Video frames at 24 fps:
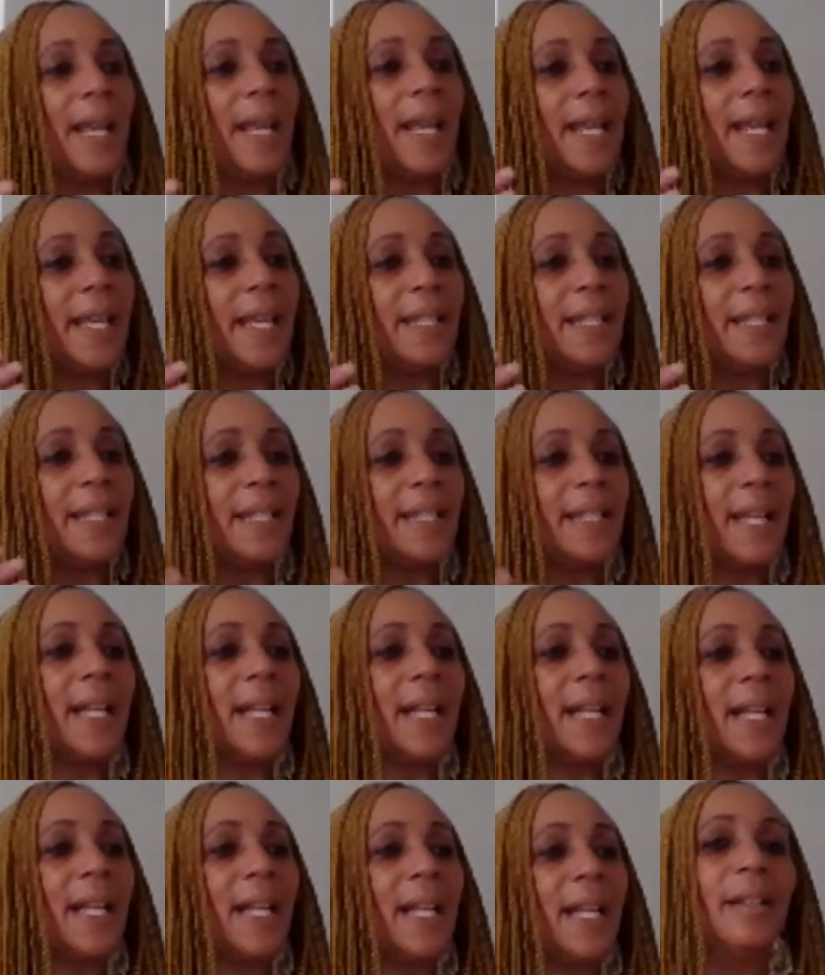He is
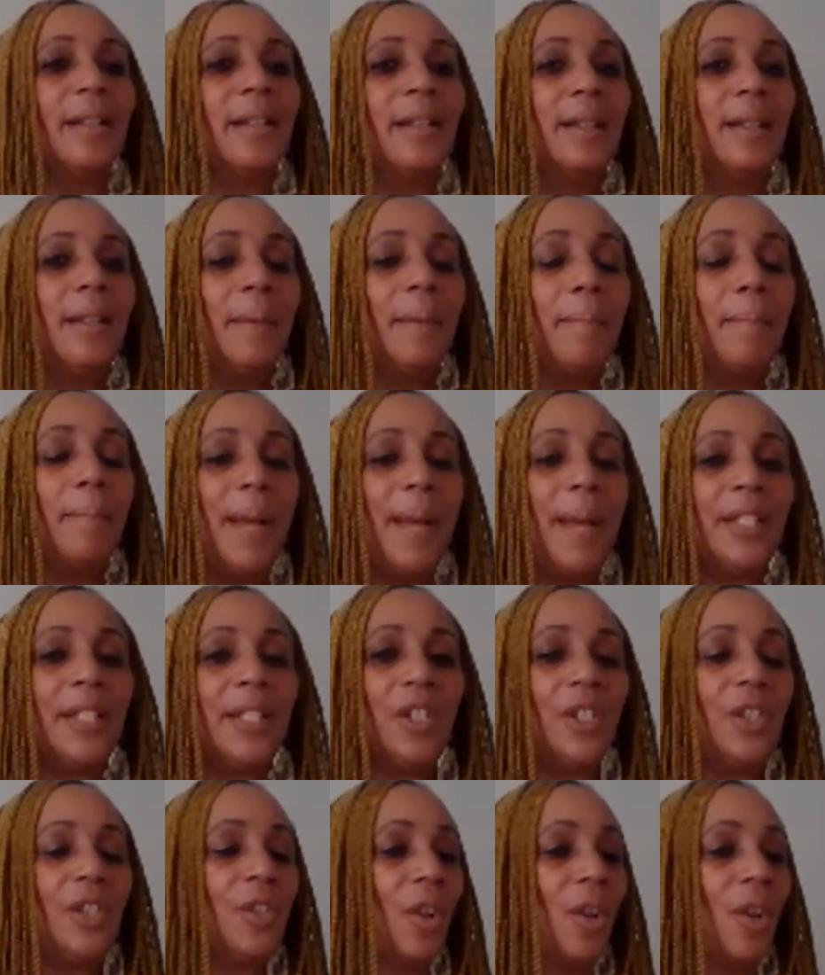selling the
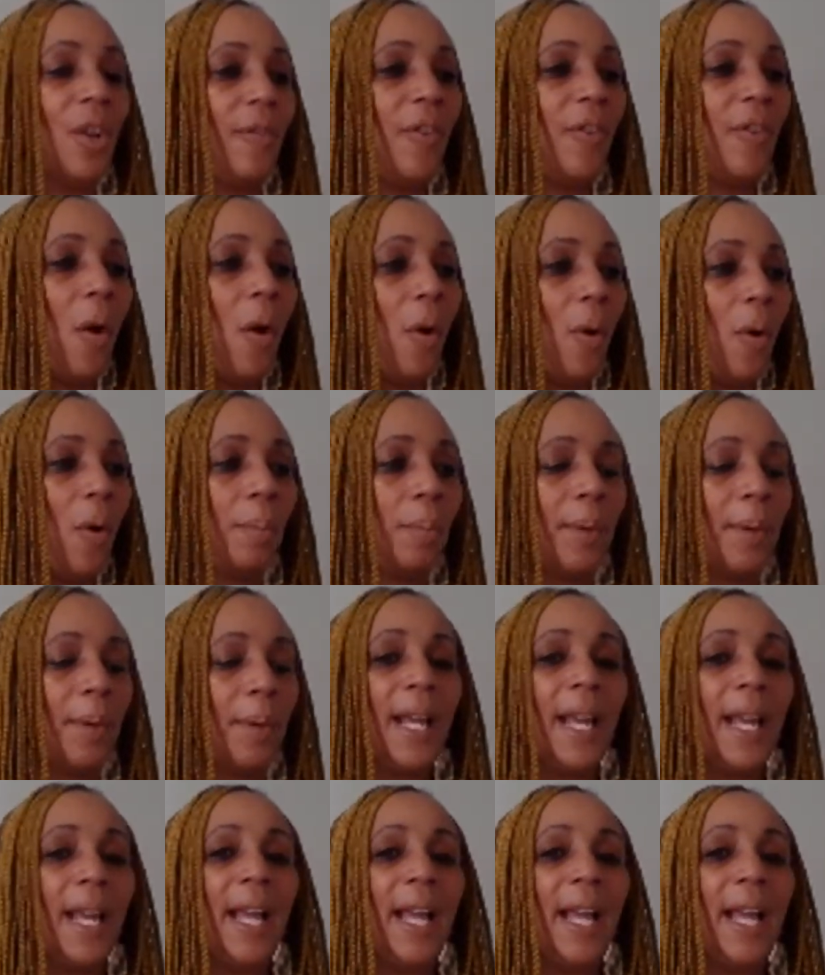message of hope.